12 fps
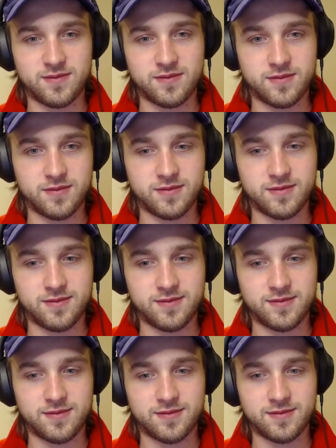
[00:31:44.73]

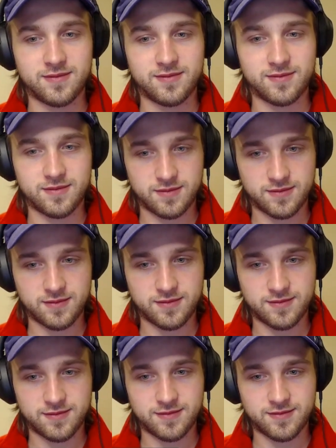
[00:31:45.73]

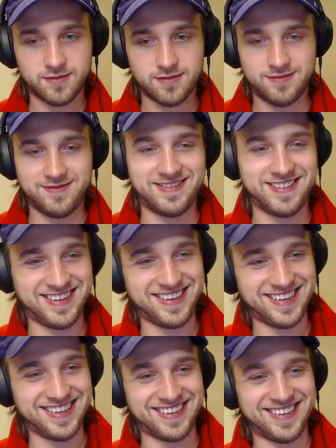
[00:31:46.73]

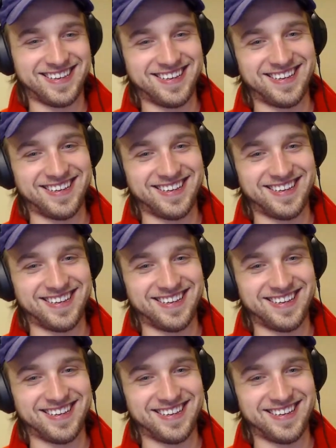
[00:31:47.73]
This person isn't speaking.